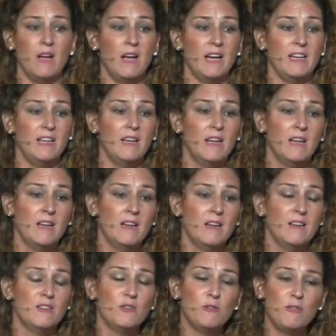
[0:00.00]
I
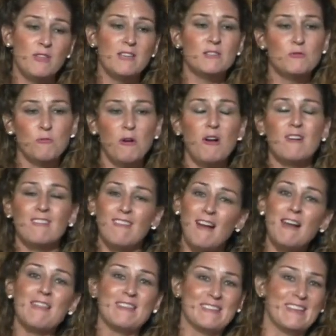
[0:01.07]
do things wrong a
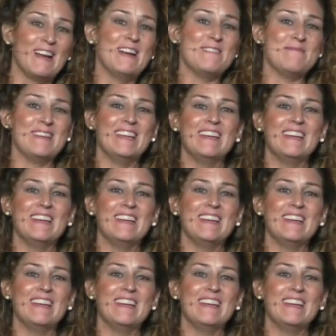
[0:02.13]
lot of the time, mm.